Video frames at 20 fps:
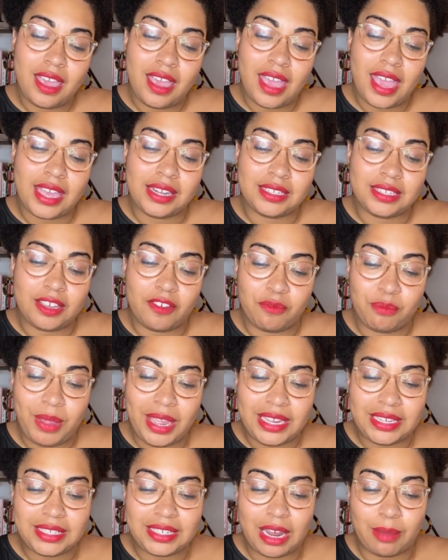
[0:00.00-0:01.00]
and
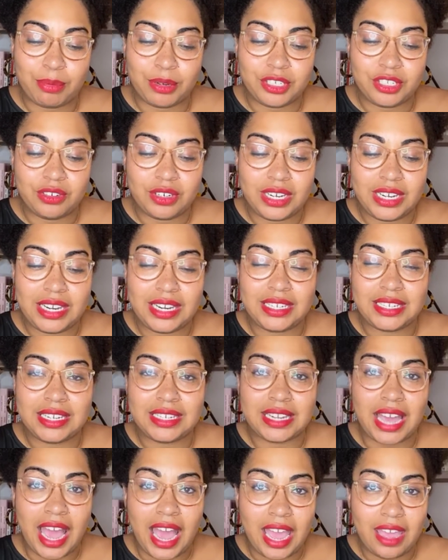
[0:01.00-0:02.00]
self-paced opportunity to
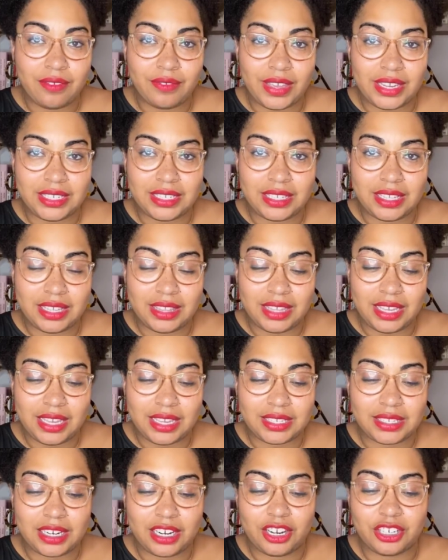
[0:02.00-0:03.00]
dive into the things
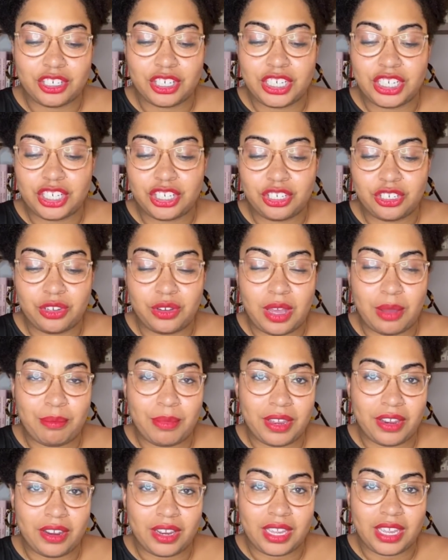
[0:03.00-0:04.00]
that our traditional
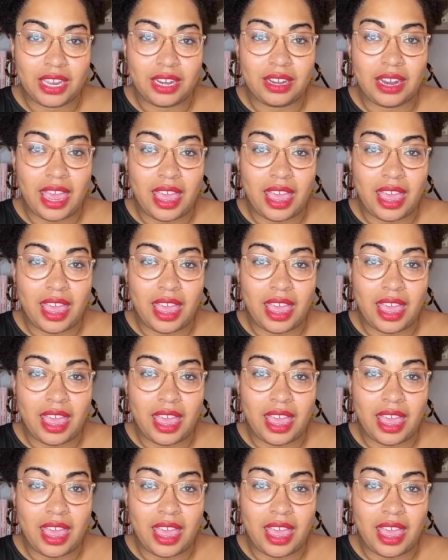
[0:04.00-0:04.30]
American